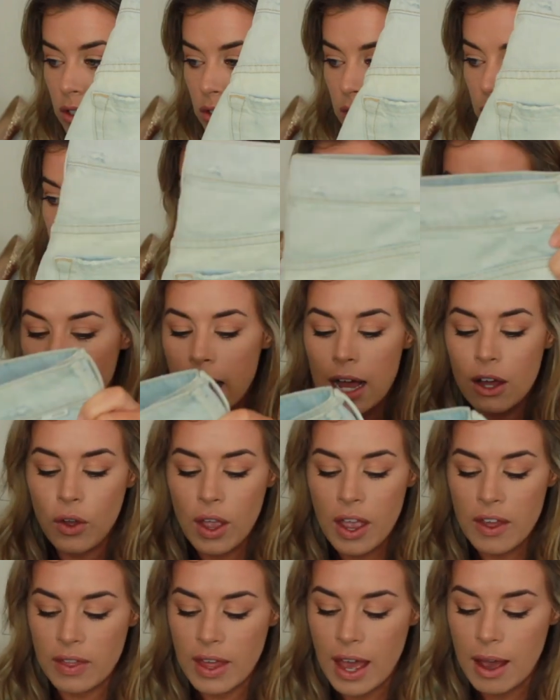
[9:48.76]
distress
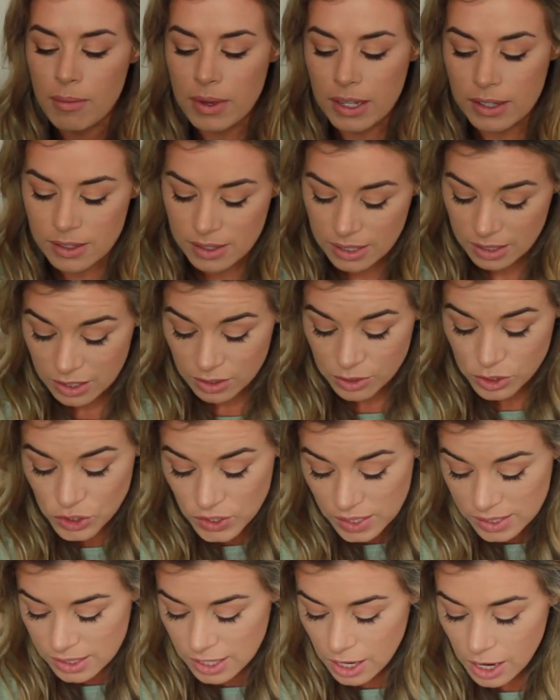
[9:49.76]
throughout, and that means that they're
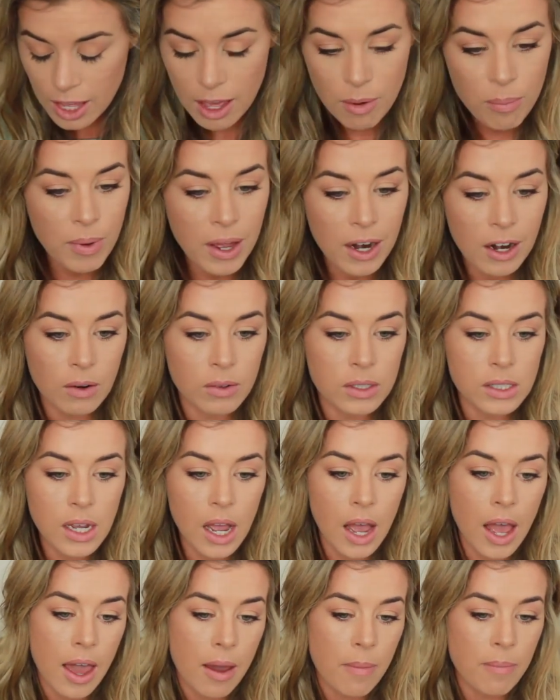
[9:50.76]
just gonna get better with
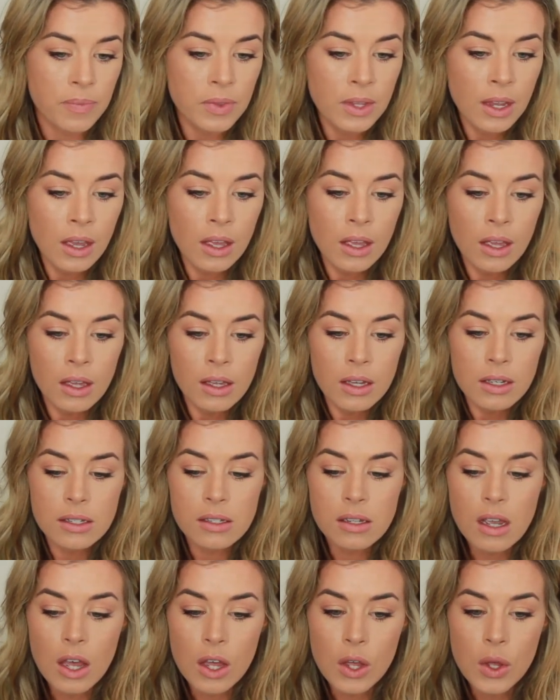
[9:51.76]
time.
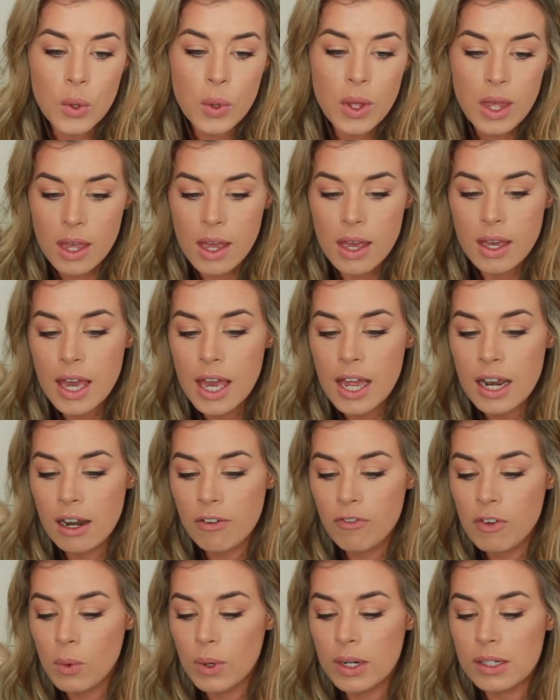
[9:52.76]
So again,
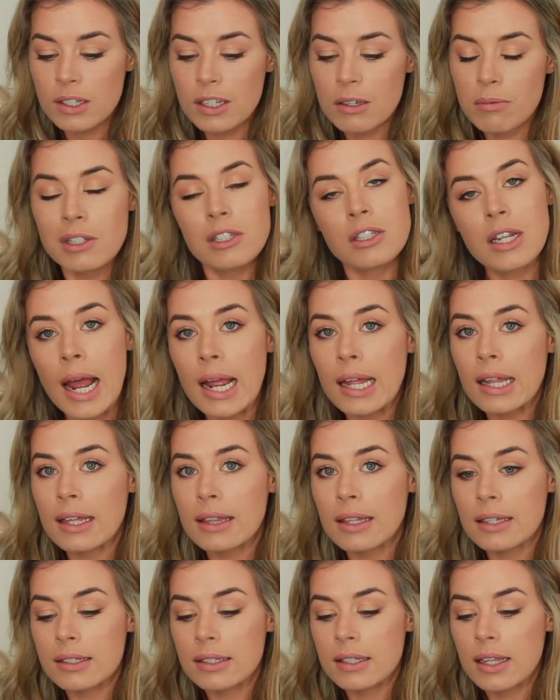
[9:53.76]
if you wanna see me
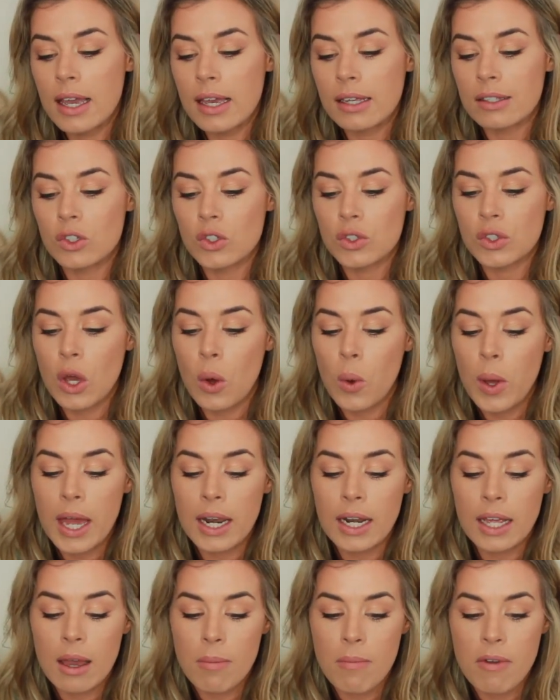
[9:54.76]
styling these things, just go
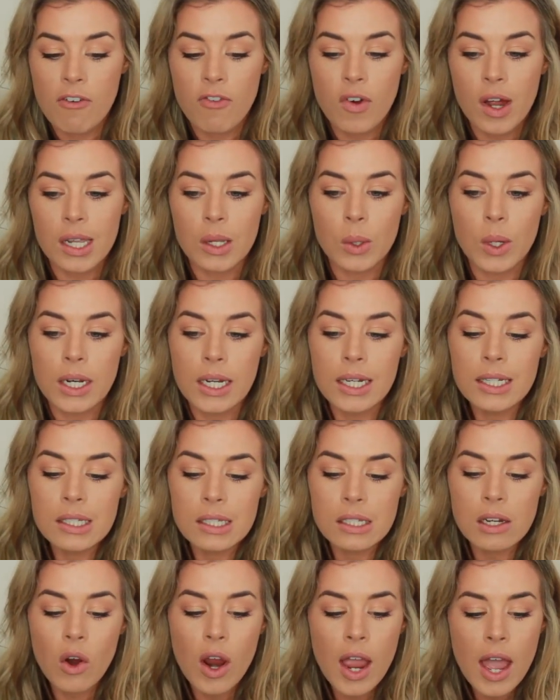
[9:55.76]
ahead and give me a follow on
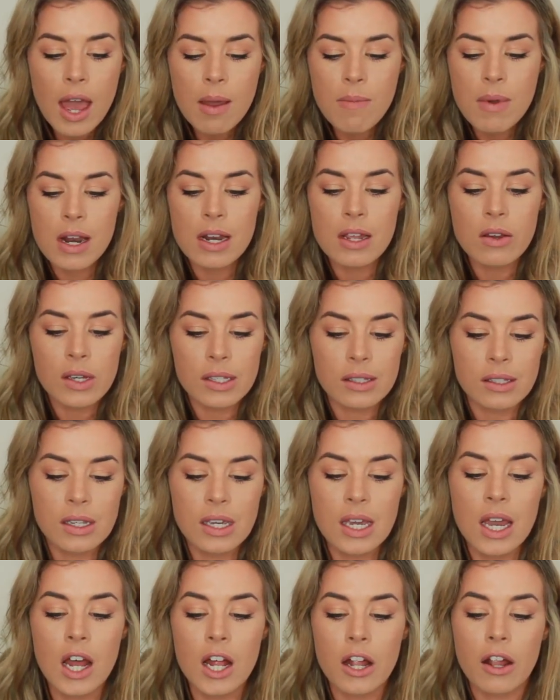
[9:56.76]
Instagram, and you can
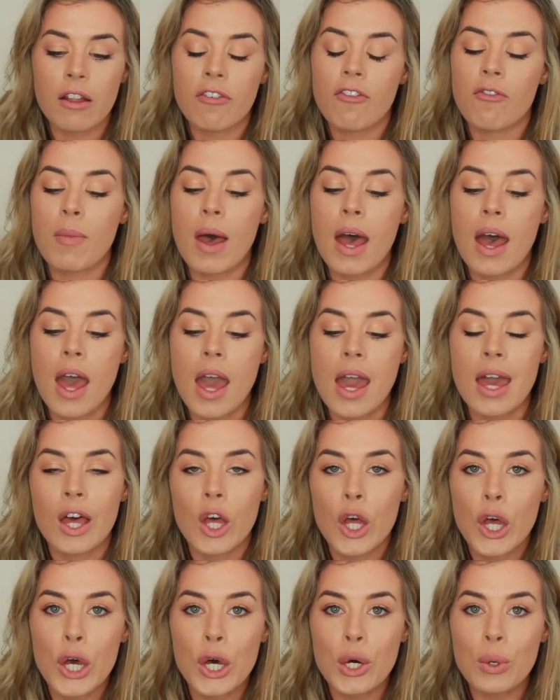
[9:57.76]
see all of my
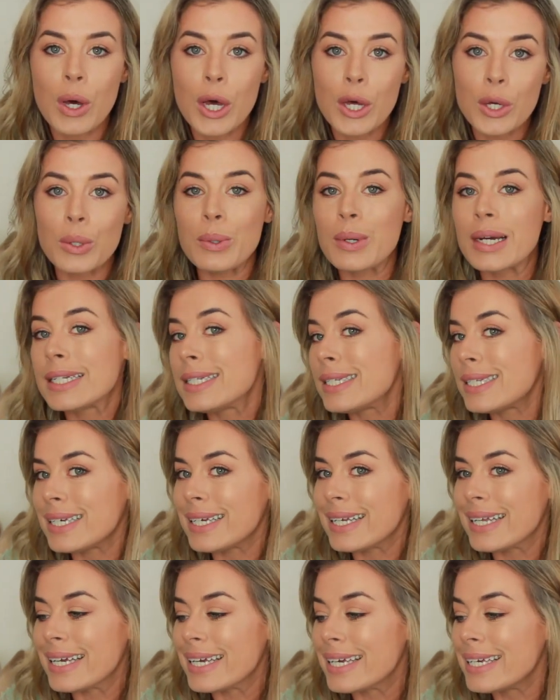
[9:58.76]

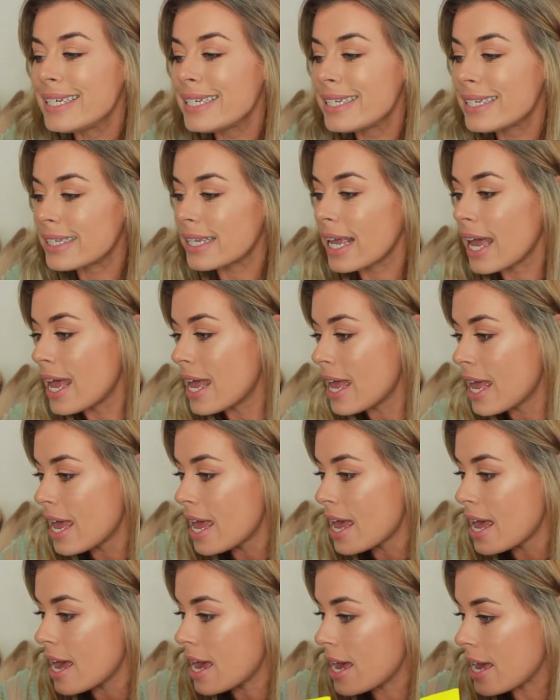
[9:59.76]
OOTDs.
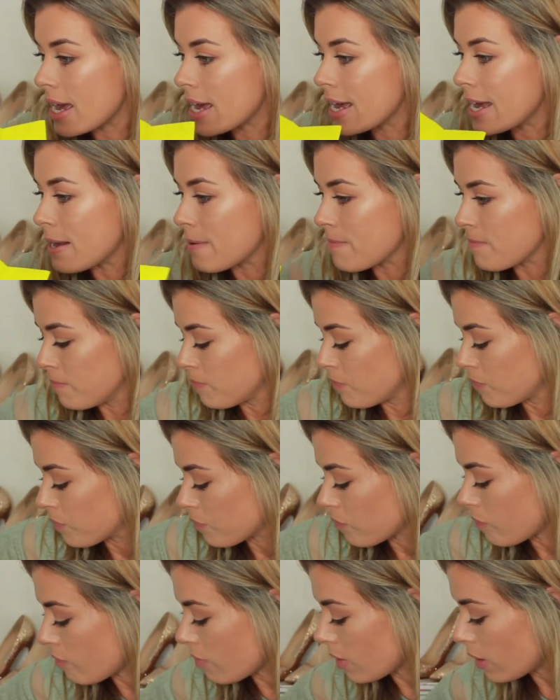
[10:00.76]
Um,
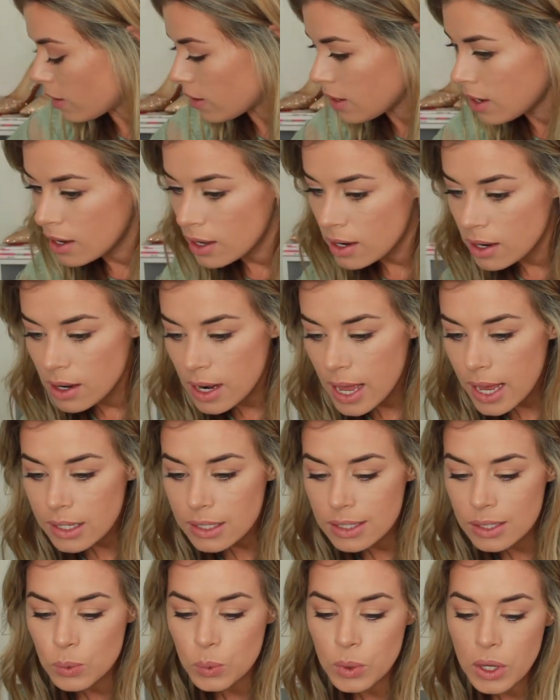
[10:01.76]

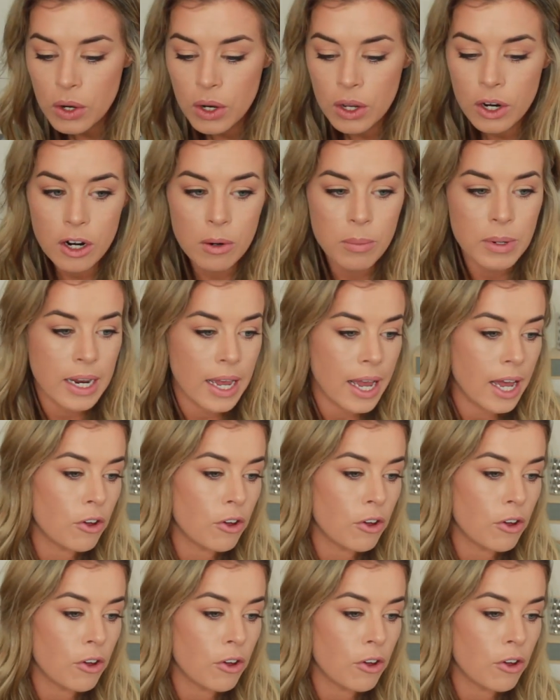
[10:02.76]
next, we'll go to Urban